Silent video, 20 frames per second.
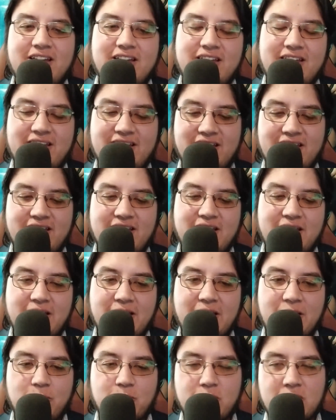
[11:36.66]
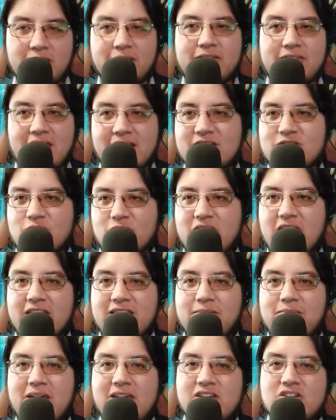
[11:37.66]
thanks to the
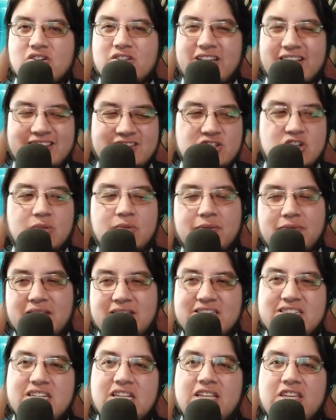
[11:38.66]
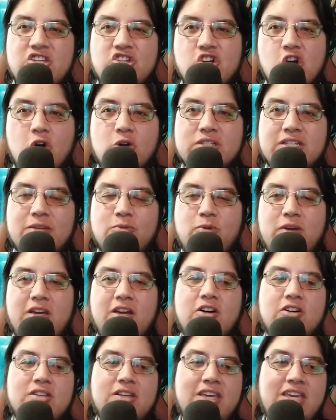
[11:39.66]
animation and some of the silly jokes that we
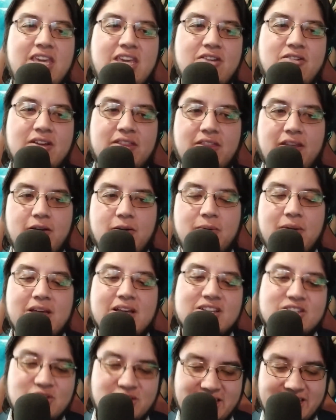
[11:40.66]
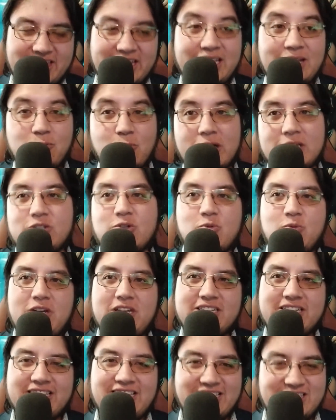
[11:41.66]
got here and there. So they didn't want to
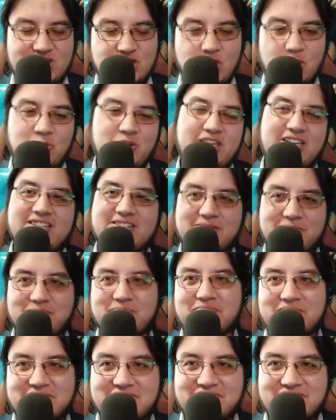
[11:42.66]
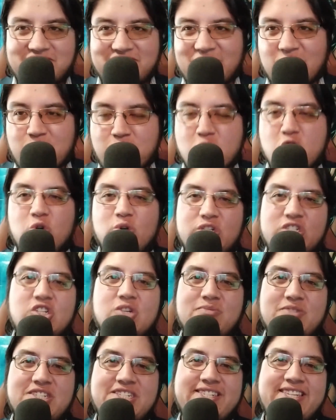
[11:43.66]
risk it and show this
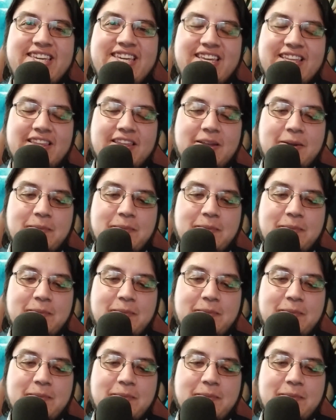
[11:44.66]
gruesome scene.